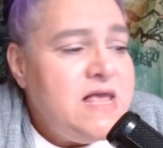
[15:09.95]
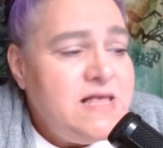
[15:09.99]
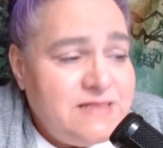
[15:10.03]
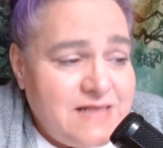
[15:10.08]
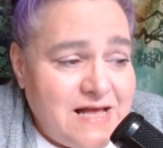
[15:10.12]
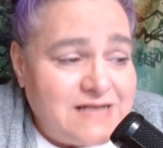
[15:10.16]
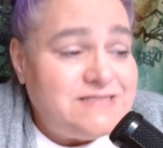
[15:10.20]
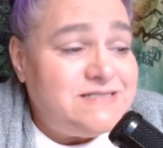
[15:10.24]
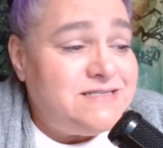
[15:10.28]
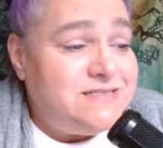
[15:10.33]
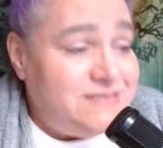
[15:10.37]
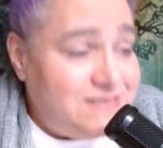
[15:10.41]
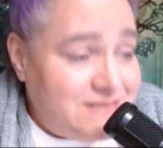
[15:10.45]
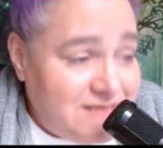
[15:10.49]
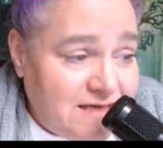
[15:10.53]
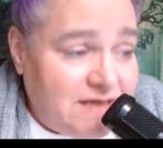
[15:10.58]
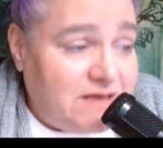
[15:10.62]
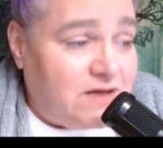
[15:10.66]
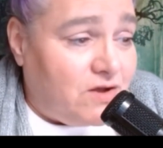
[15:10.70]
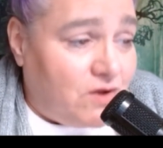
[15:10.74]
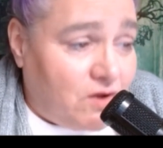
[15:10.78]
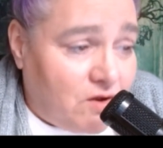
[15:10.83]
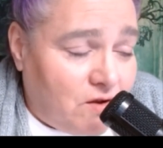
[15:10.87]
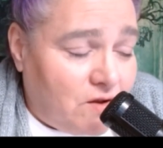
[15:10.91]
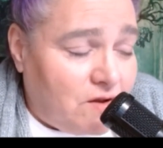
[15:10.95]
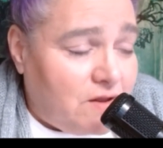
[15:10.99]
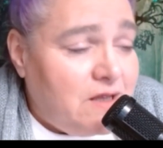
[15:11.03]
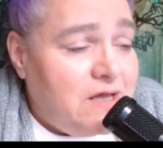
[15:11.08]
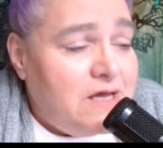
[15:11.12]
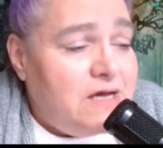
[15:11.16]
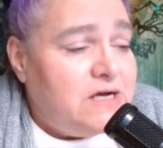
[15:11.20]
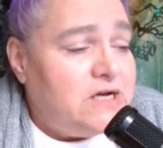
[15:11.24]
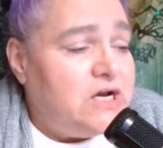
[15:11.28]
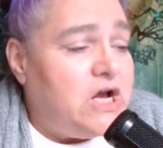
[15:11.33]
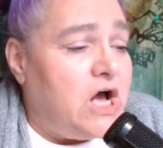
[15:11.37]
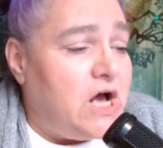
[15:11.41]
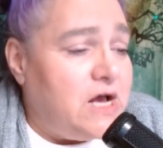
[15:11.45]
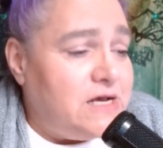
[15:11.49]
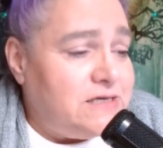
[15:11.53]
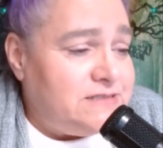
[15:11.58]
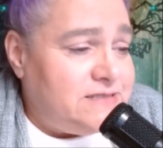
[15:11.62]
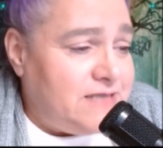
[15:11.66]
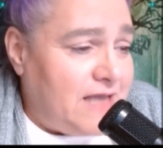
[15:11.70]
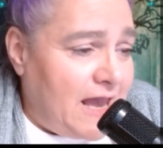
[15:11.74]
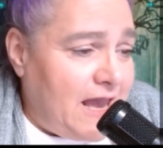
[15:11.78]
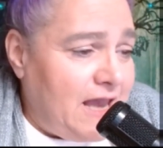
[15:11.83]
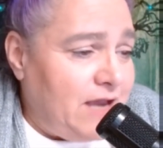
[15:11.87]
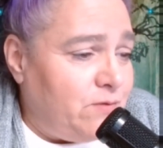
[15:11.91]
that still
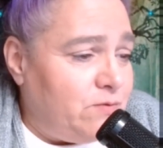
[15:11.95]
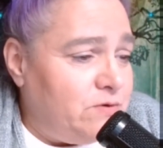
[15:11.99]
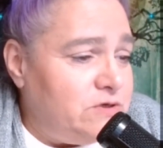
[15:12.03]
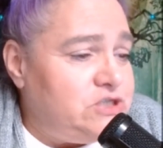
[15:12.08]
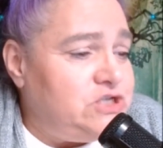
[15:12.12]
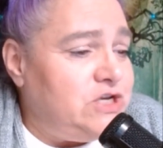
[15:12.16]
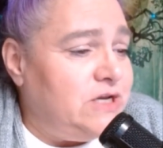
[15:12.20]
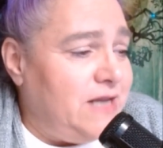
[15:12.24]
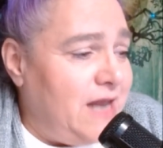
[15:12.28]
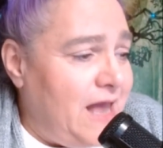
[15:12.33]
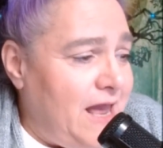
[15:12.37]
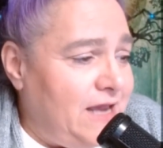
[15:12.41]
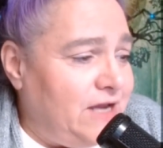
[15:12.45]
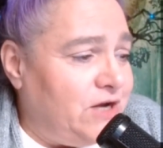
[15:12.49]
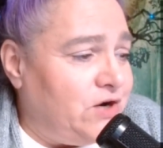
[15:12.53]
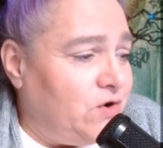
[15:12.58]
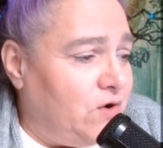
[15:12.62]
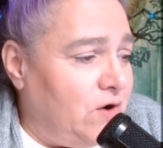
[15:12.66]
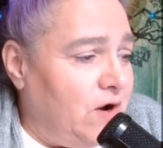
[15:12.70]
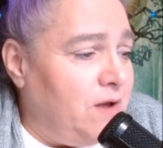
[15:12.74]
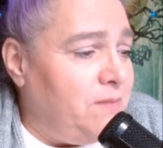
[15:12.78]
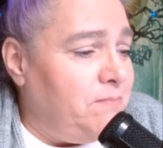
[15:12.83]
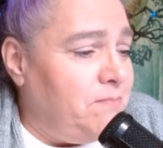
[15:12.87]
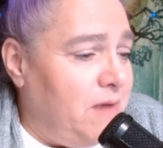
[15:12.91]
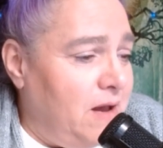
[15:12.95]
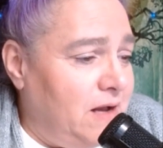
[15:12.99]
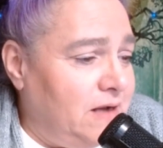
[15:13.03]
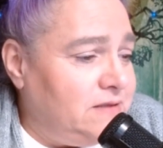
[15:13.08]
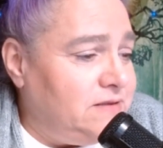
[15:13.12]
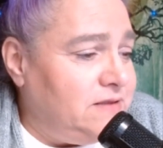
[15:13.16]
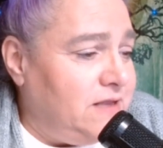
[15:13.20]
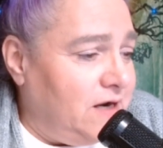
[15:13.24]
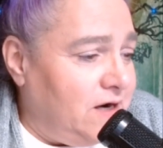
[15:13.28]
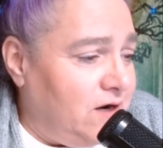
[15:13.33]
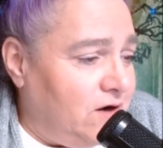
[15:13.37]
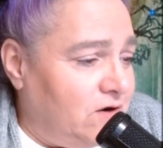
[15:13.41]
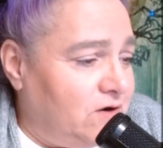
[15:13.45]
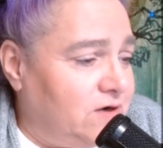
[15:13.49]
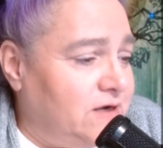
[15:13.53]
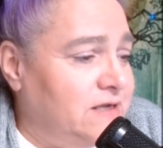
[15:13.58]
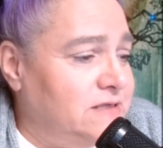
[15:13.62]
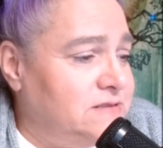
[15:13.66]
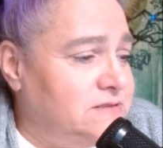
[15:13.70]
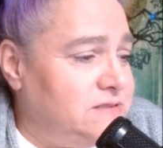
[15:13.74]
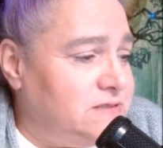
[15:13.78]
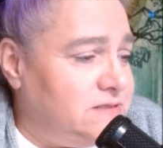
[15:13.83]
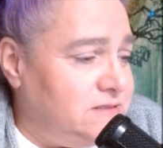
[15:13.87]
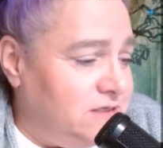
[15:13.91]
caused anguish and anger among their
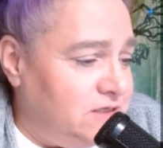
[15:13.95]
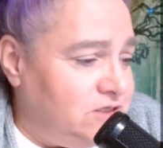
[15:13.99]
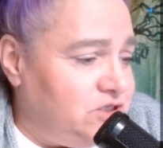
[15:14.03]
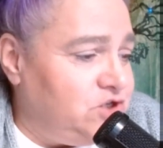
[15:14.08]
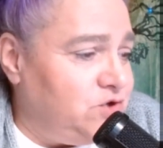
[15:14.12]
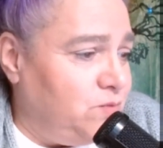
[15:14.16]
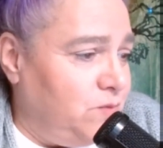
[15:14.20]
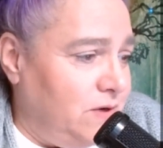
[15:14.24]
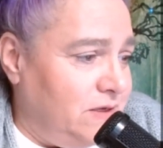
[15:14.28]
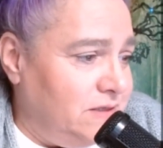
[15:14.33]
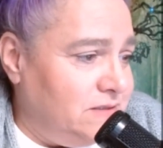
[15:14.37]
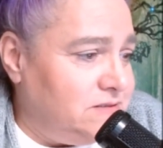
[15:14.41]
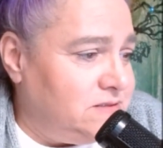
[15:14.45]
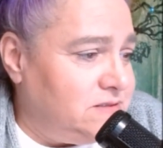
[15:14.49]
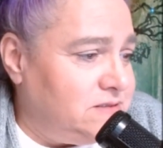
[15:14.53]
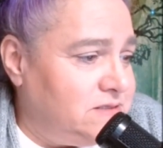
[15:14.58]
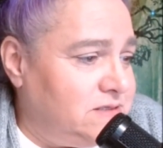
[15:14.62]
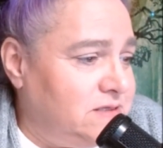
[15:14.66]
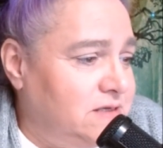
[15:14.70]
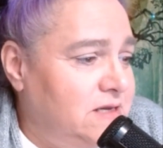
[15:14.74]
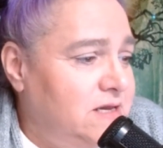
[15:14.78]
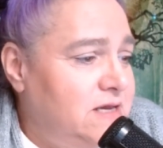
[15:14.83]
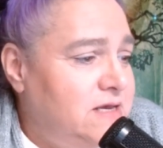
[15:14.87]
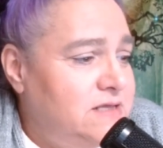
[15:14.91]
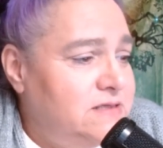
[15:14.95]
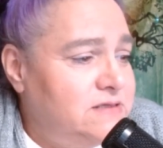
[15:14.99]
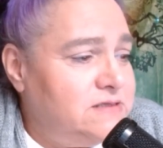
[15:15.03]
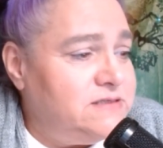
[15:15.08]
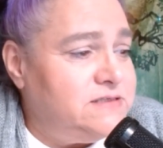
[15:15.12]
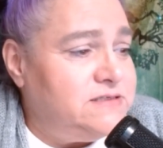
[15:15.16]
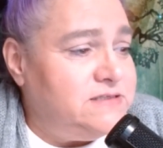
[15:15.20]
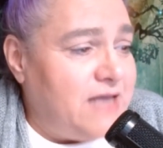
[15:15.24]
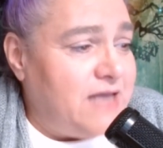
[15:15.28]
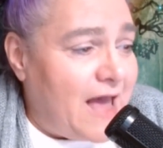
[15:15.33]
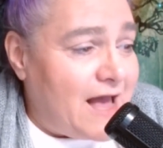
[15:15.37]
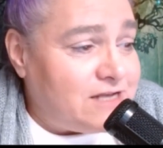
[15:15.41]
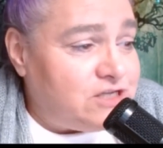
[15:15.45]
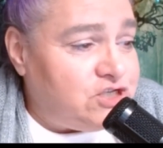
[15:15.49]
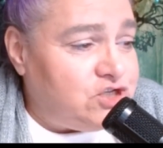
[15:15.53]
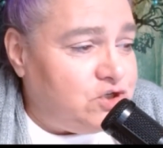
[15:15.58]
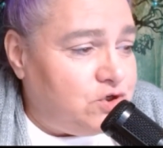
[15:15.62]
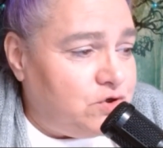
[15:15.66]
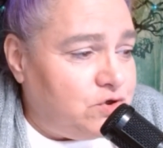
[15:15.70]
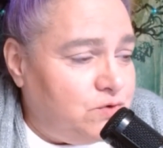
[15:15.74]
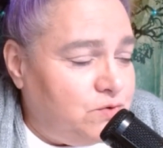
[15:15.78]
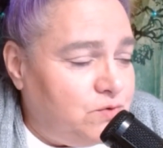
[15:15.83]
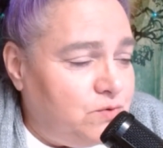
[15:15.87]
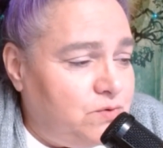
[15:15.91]
constituents? The
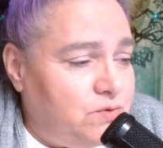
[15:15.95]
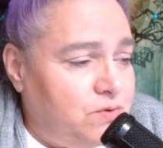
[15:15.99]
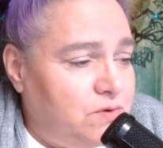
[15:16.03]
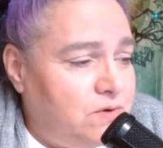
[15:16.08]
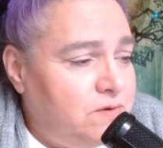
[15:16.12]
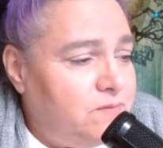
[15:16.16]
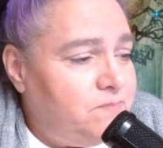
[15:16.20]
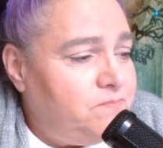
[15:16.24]
statue,